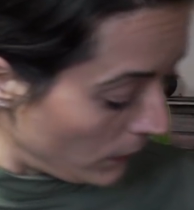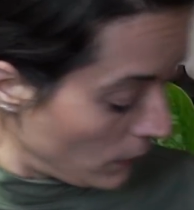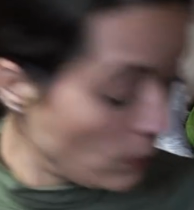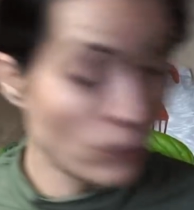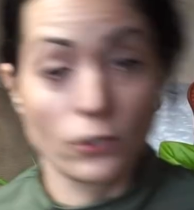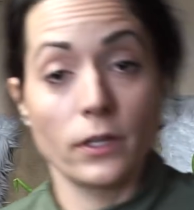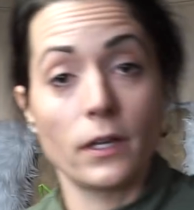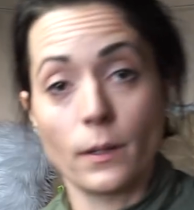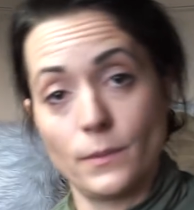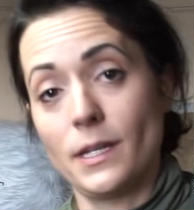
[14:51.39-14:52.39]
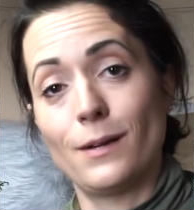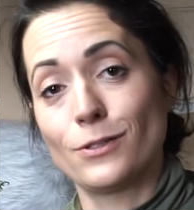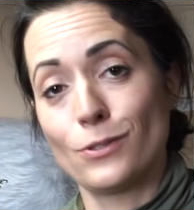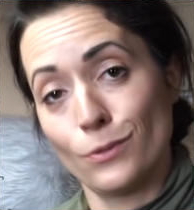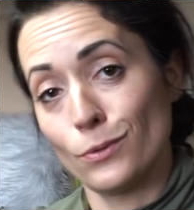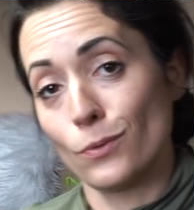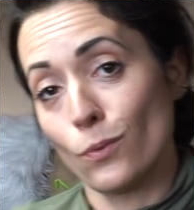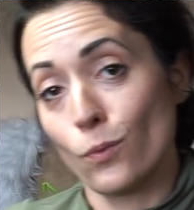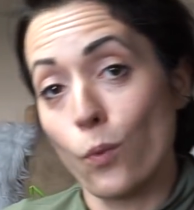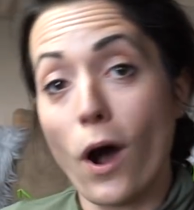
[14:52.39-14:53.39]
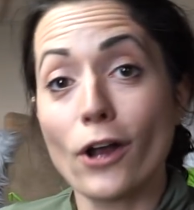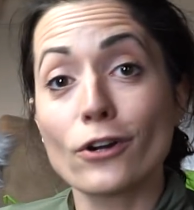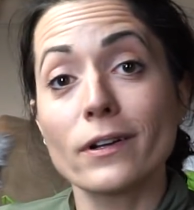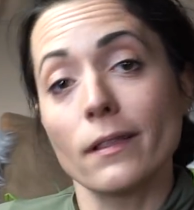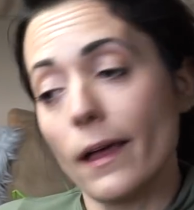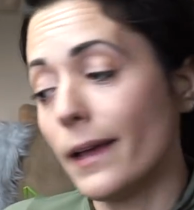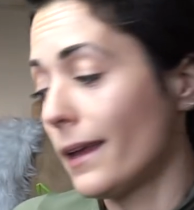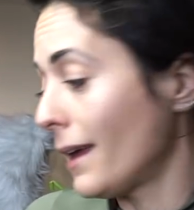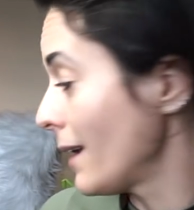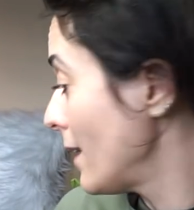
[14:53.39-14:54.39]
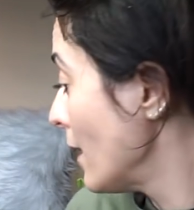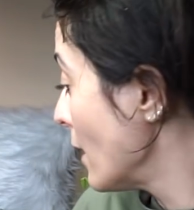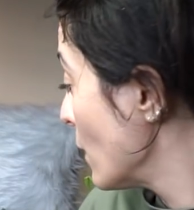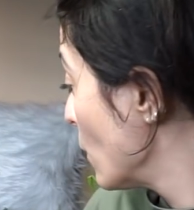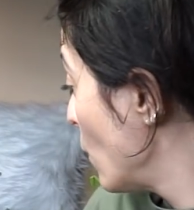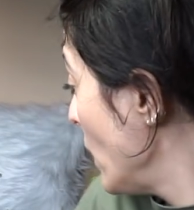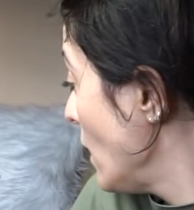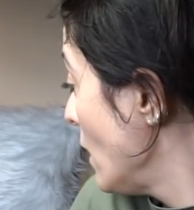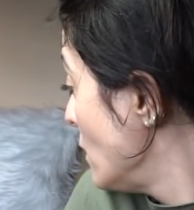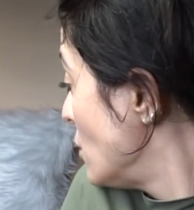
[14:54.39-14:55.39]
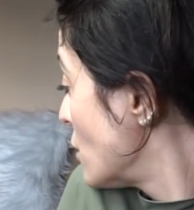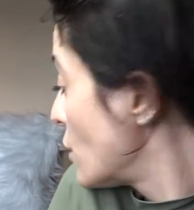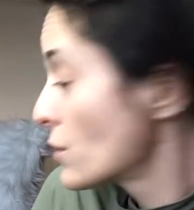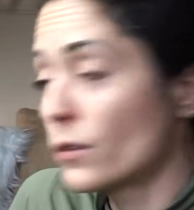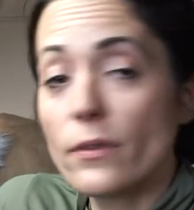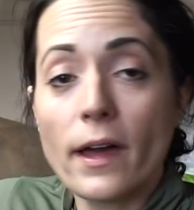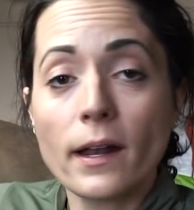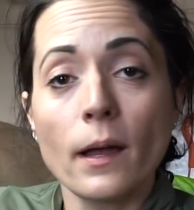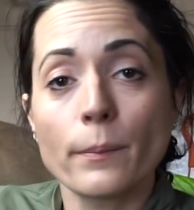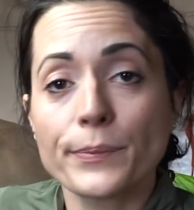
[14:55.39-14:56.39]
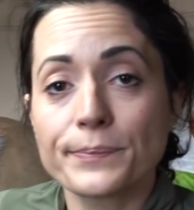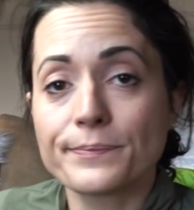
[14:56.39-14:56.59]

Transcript: usually comes down to water and lighting, and we just screw that up,